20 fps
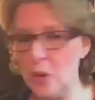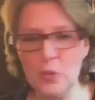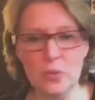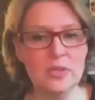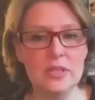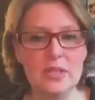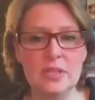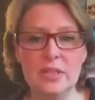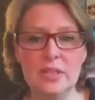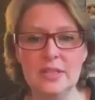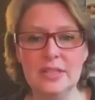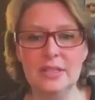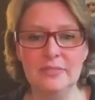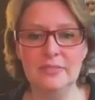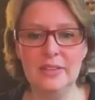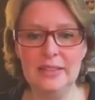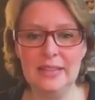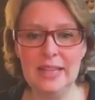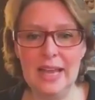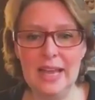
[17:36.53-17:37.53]
and stuff like
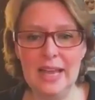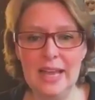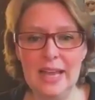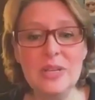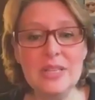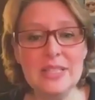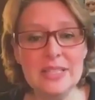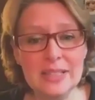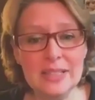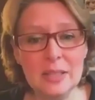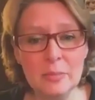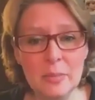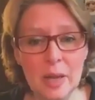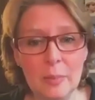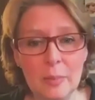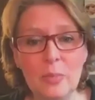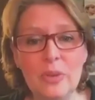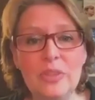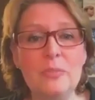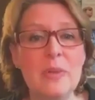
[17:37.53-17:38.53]
that. And we set them up
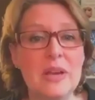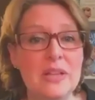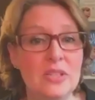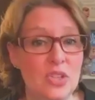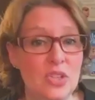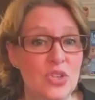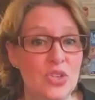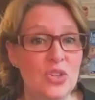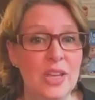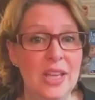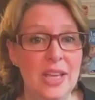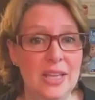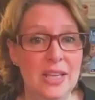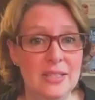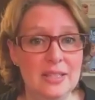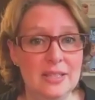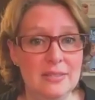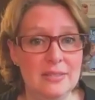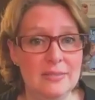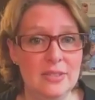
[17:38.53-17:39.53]
with Messenger
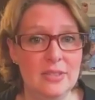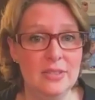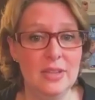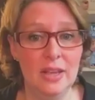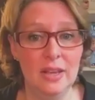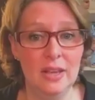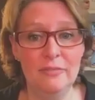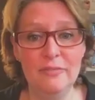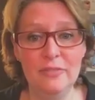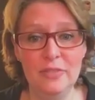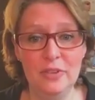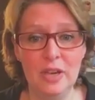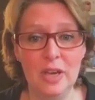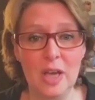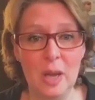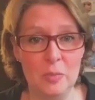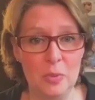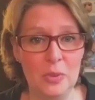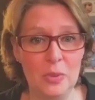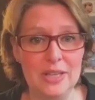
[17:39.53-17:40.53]
Kids a couple
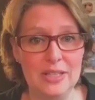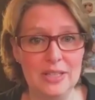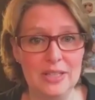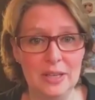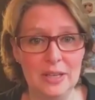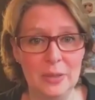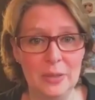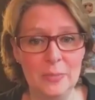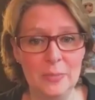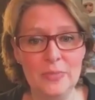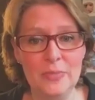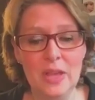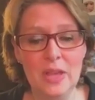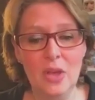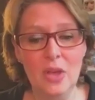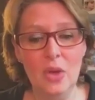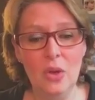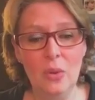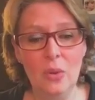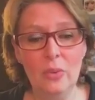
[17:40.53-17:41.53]
weeks ago.
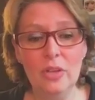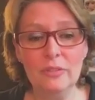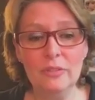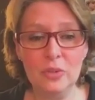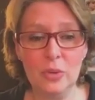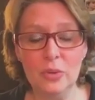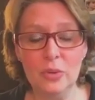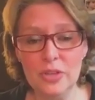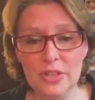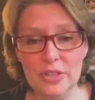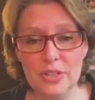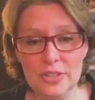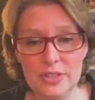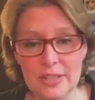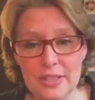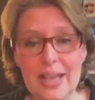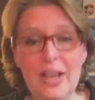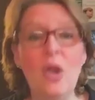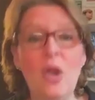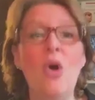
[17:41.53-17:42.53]
Well, of course,
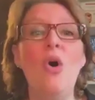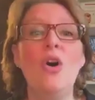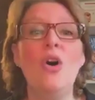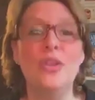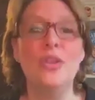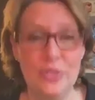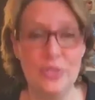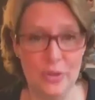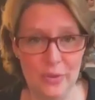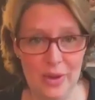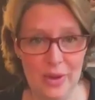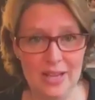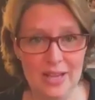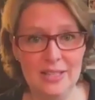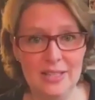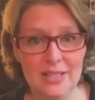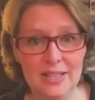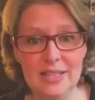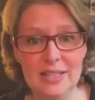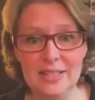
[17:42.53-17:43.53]
that also has
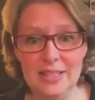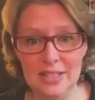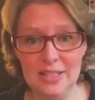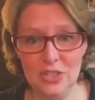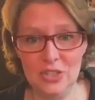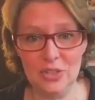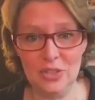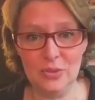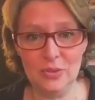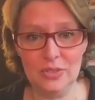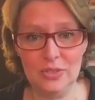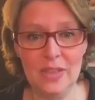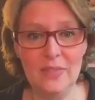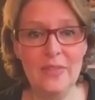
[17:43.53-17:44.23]
its issues. And they're